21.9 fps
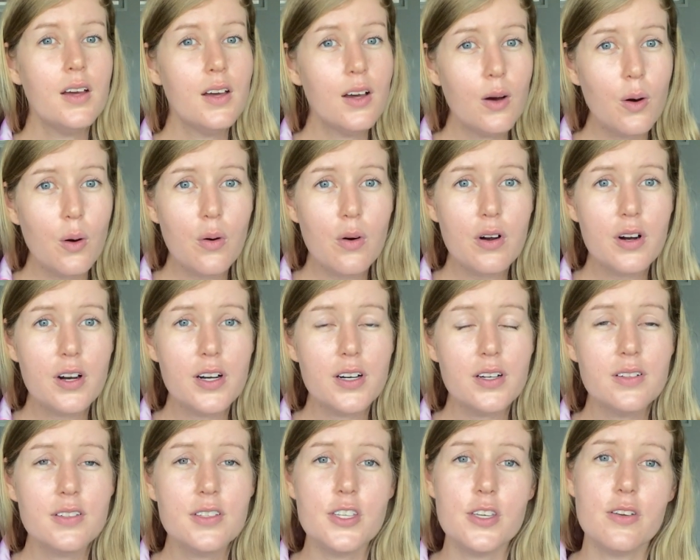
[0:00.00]

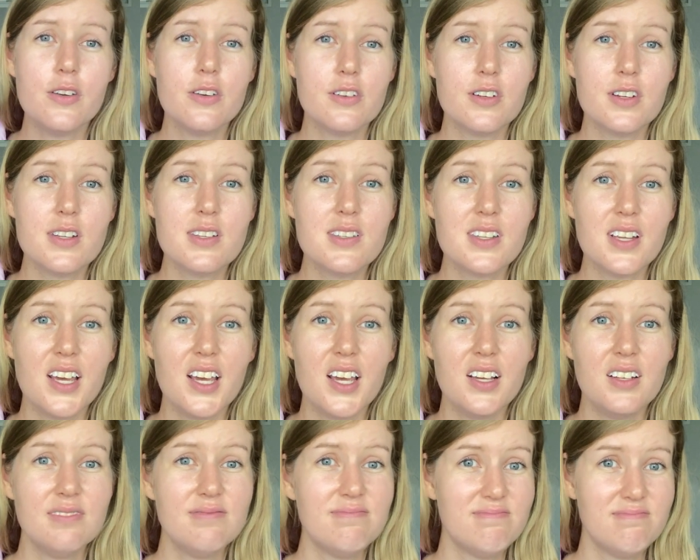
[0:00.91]
Or you can just
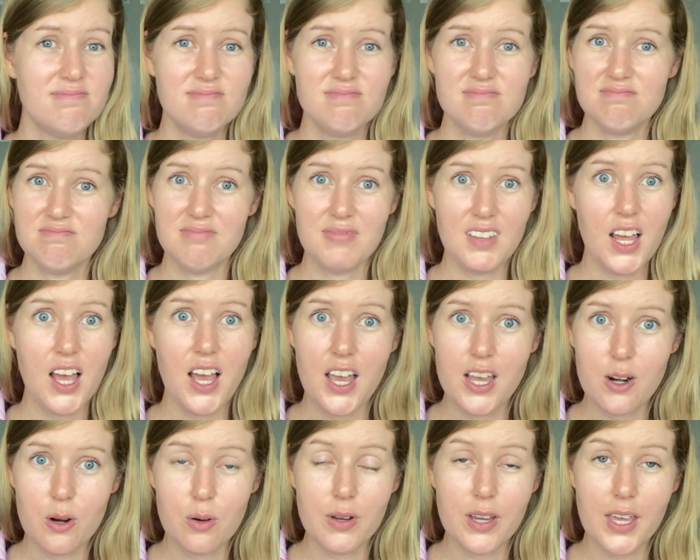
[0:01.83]
say,
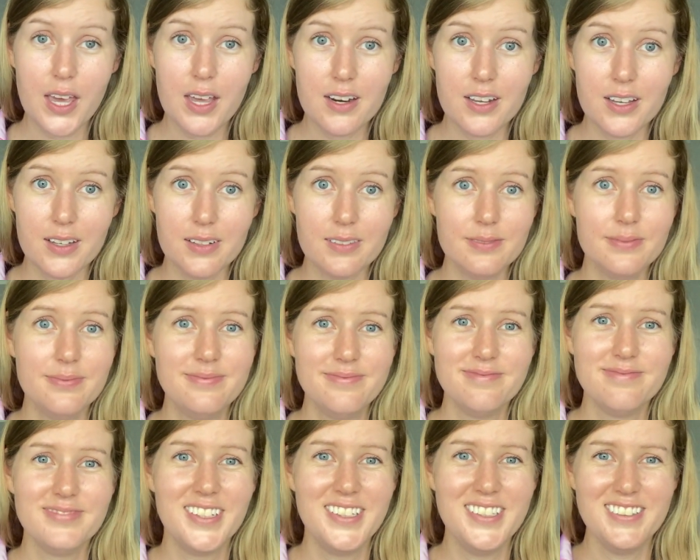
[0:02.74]
I don't get it.
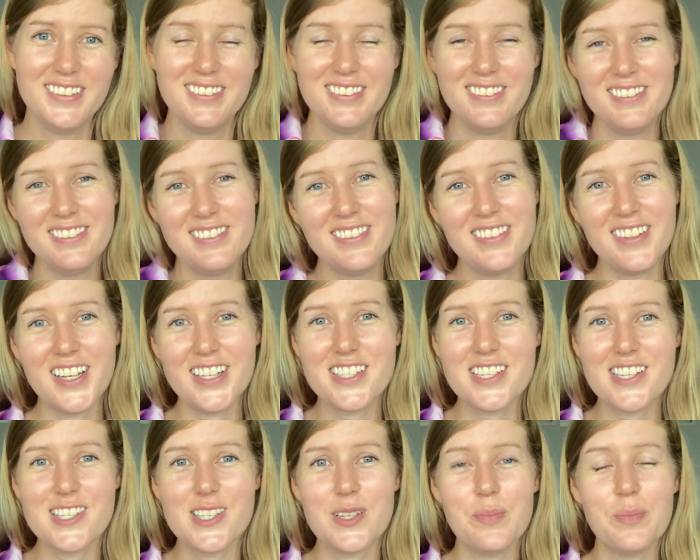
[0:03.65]
That's
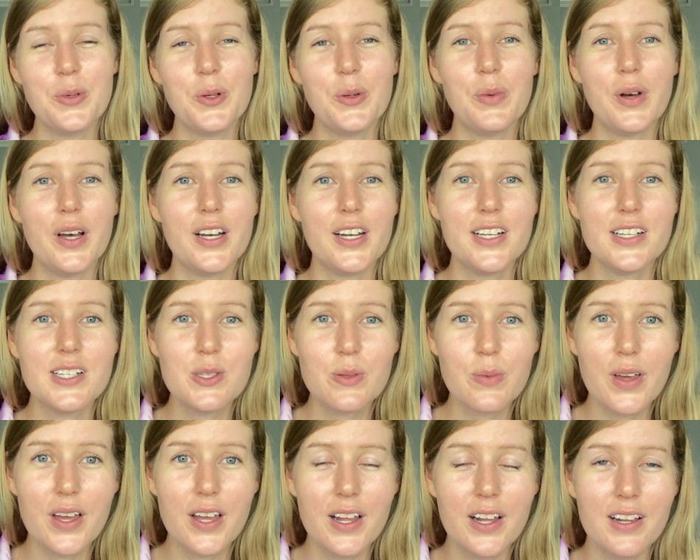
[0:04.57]
a simple one as
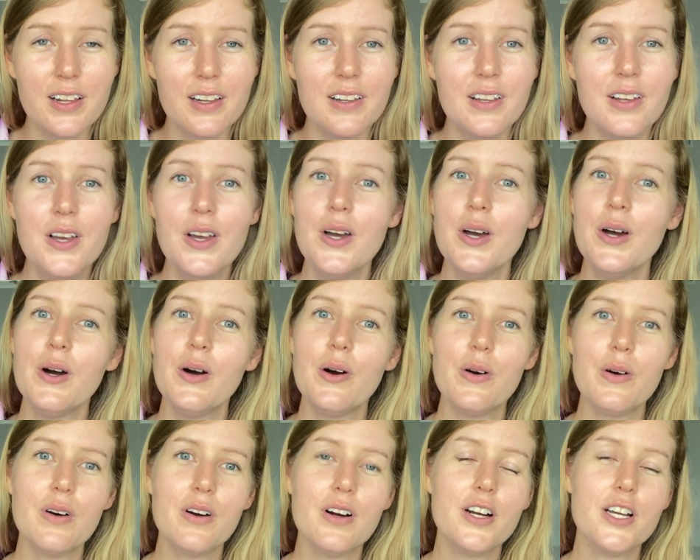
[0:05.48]
well.
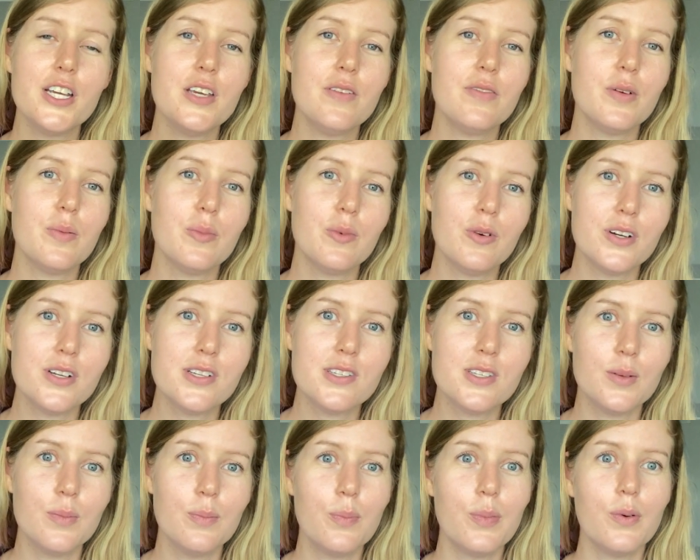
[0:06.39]
Or even more
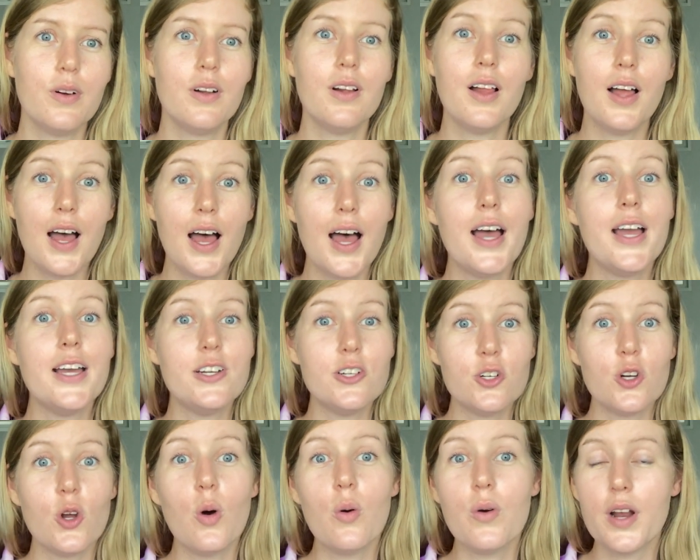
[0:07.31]
simple, I
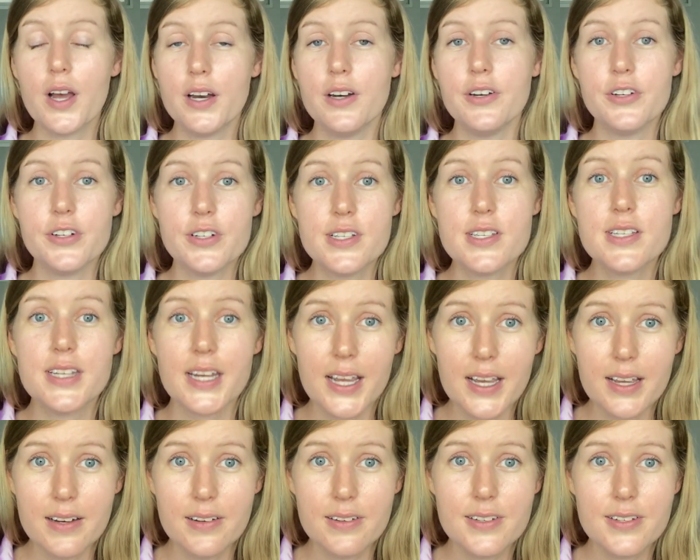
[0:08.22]
don't
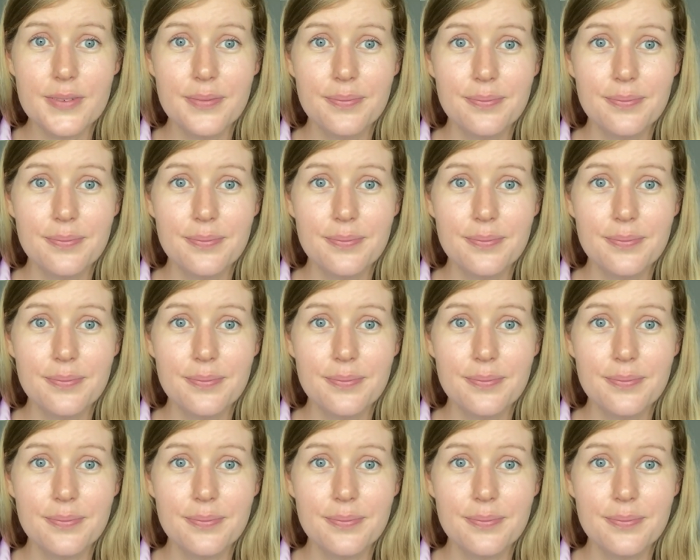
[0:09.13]
understand.